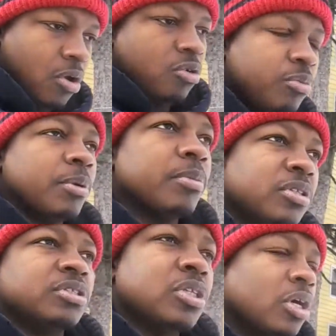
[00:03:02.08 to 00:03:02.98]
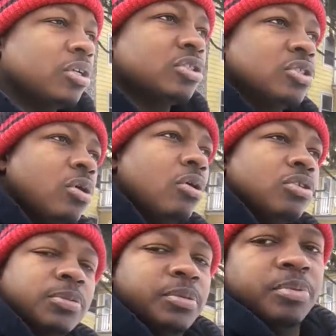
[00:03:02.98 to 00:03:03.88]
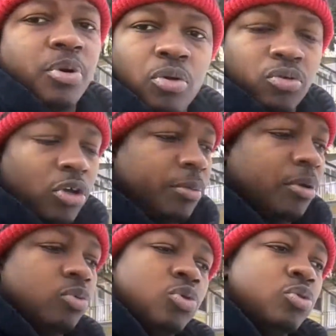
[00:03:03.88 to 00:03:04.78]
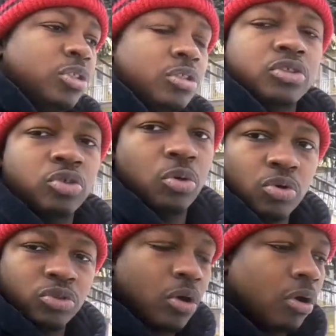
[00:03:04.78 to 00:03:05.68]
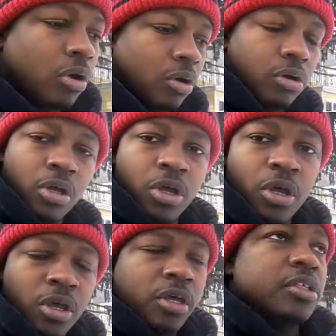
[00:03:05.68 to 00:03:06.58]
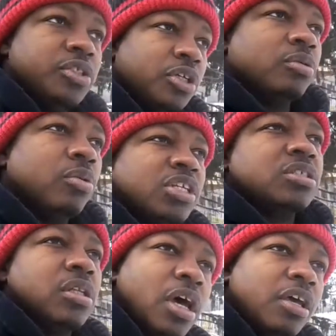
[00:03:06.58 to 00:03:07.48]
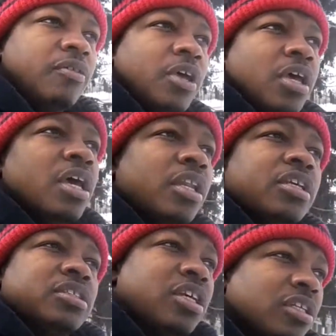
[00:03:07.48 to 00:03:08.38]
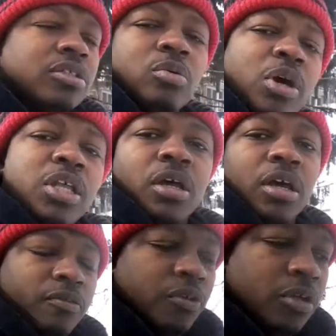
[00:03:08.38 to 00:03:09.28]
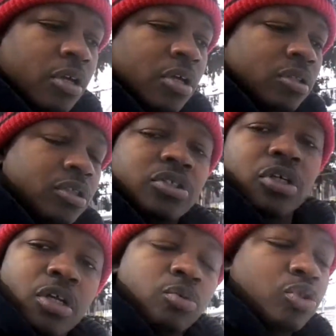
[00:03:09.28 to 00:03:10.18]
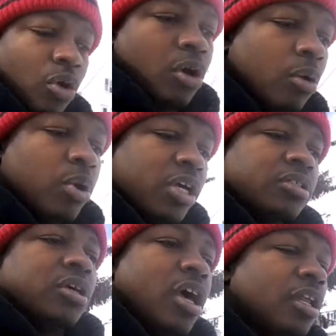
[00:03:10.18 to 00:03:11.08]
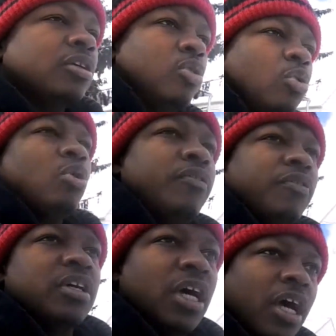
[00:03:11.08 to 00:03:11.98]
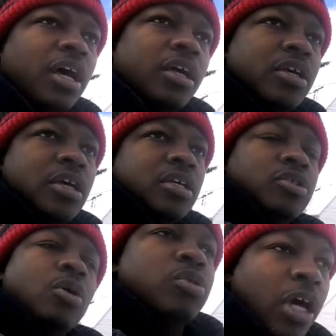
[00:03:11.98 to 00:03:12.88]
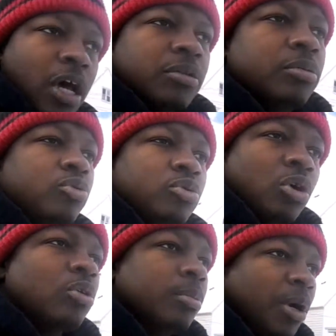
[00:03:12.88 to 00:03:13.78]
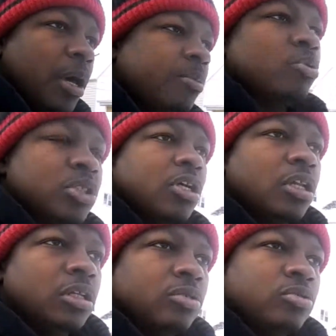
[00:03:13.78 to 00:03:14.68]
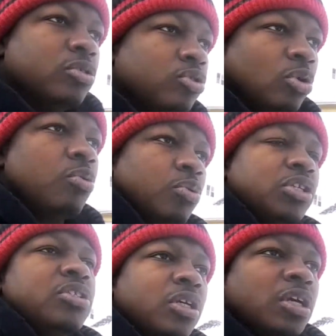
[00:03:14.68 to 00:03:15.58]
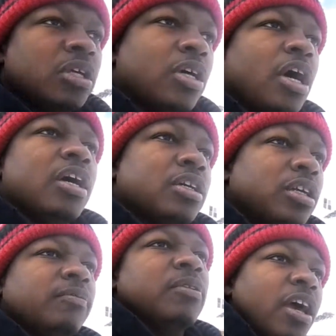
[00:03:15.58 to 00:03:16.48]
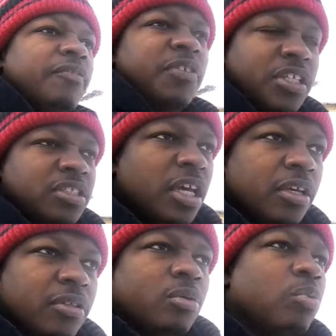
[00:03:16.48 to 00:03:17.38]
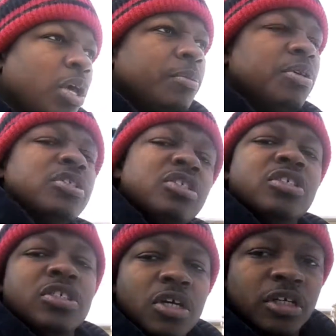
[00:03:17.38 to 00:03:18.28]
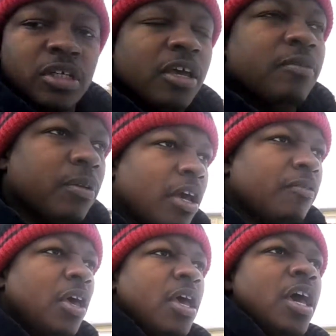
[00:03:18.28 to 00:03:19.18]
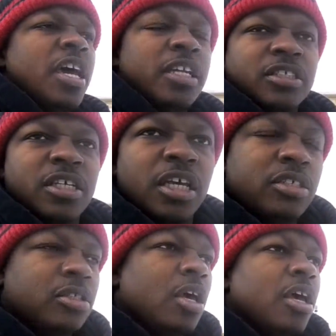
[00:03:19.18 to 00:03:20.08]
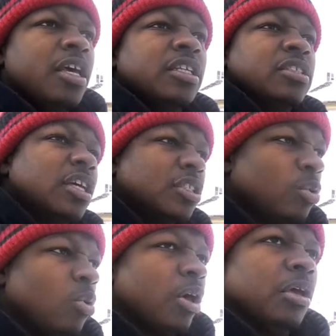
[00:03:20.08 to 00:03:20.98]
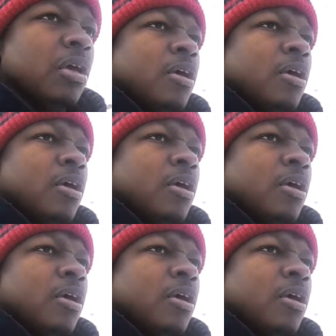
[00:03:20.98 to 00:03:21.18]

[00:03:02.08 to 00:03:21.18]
Remember, the sun is the ultimate program. It rules, it controls all. It generates life and it takes away life. The sun was always an allegory for God. So now that you know, the Bible was telling you the truth when it said God give life and he taketh away, because the sun gave life and it takes away.